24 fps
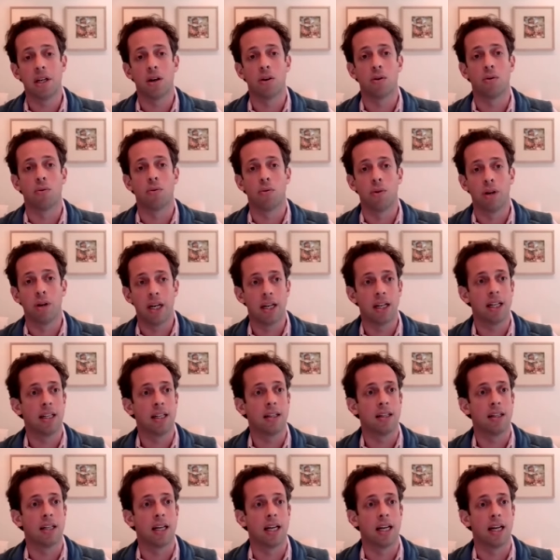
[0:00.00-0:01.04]
to be a
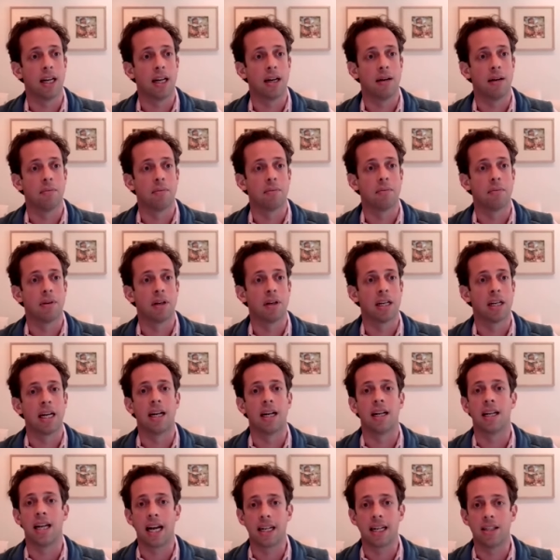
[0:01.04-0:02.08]
real
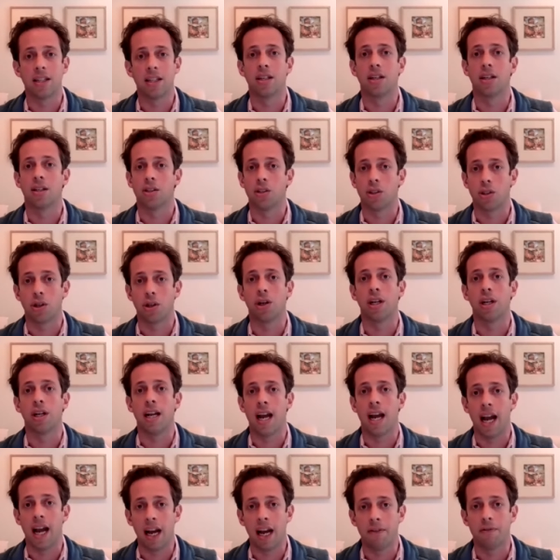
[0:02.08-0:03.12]
collected,
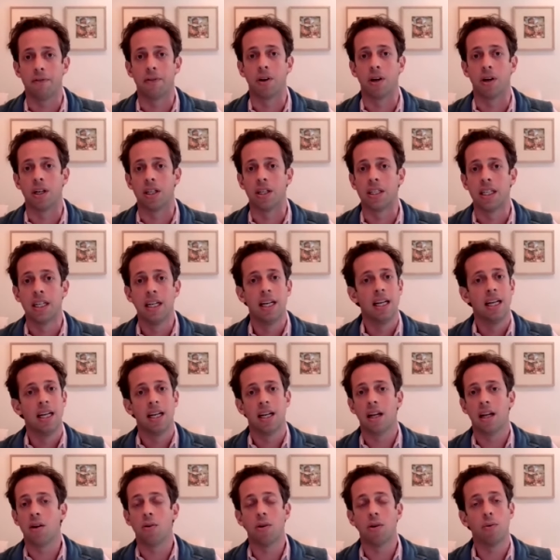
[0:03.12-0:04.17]
concerted effort,
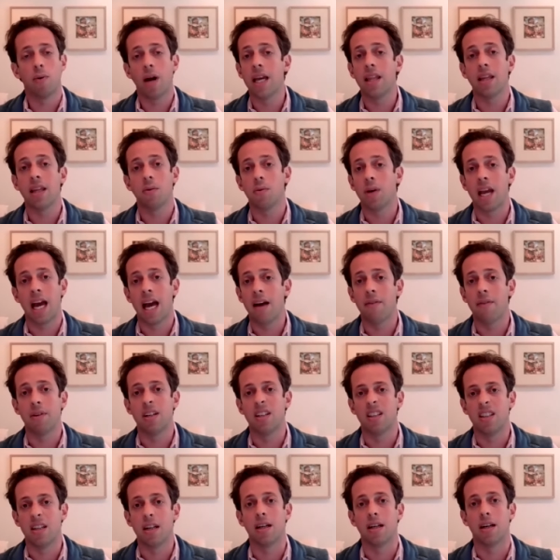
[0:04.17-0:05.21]
in a way that we
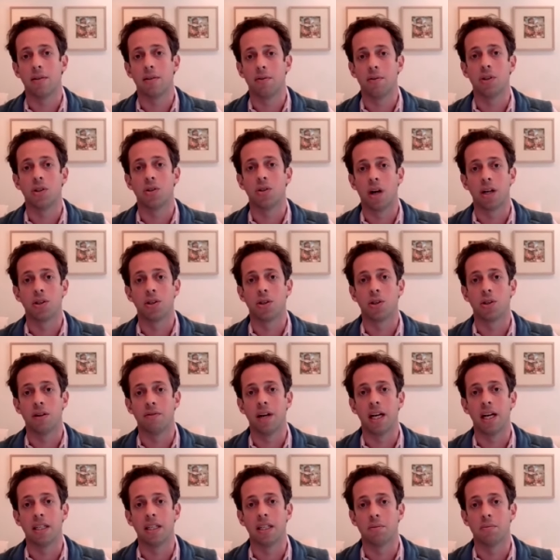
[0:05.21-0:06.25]
haven't done infrastructure
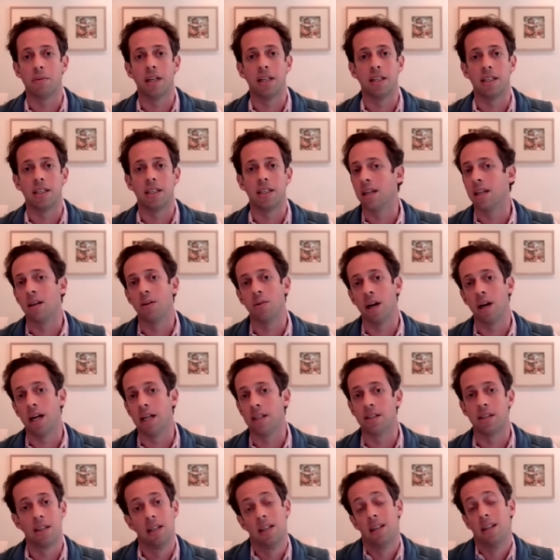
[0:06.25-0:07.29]
investment in the
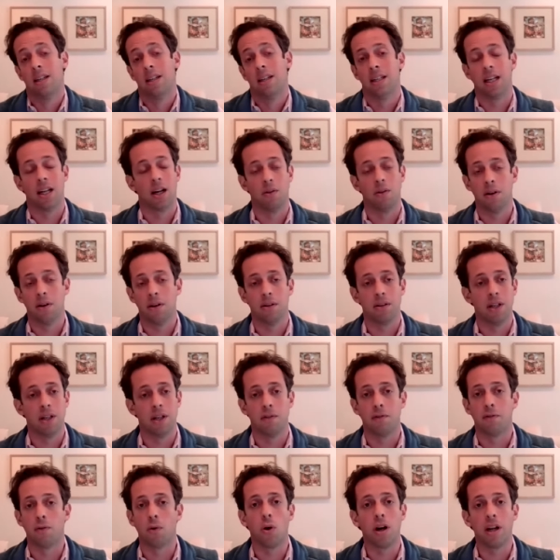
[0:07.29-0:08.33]
US,
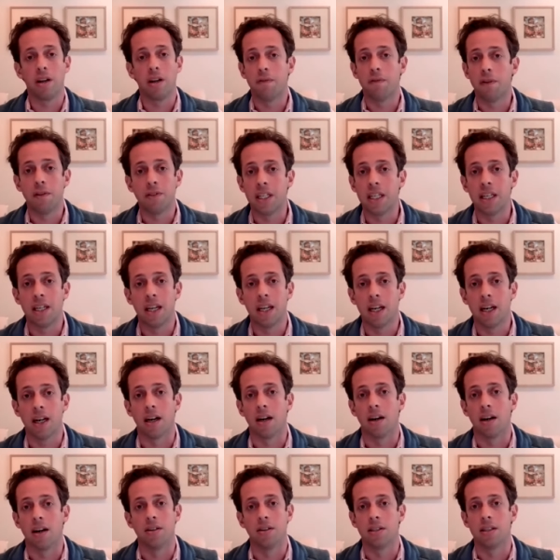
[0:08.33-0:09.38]
in 40, 50
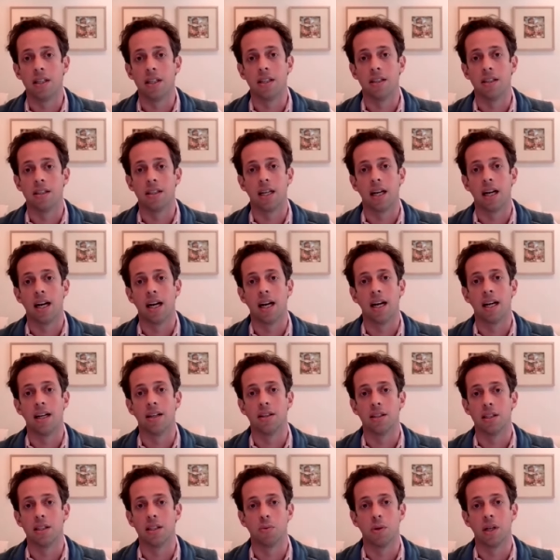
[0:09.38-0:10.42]
years since
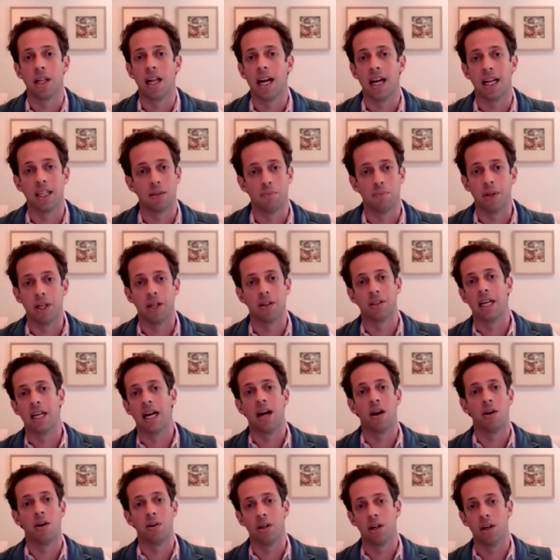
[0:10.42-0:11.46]
we last built
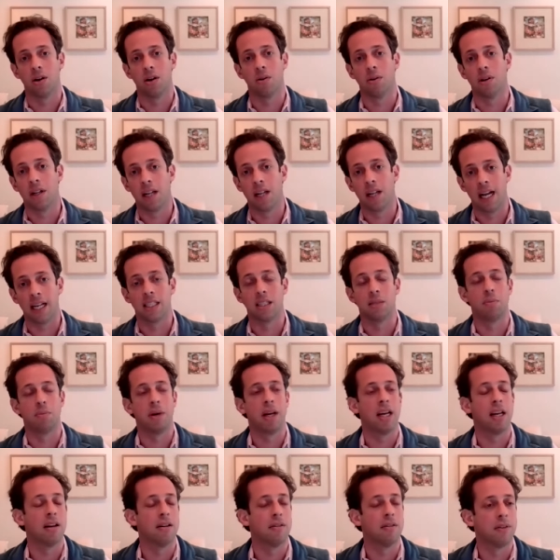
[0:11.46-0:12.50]
out, the last
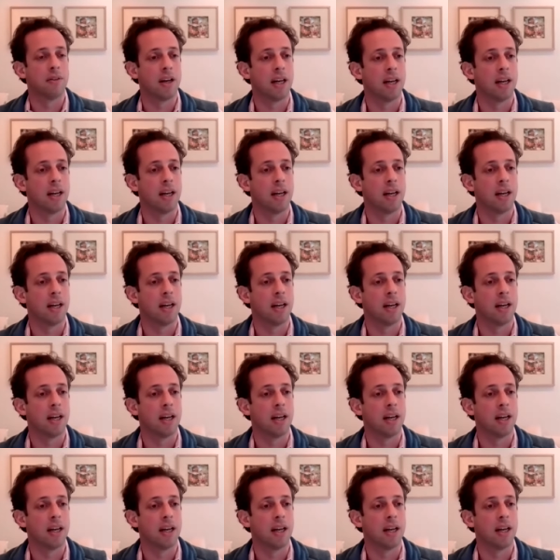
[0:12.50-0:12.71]
spate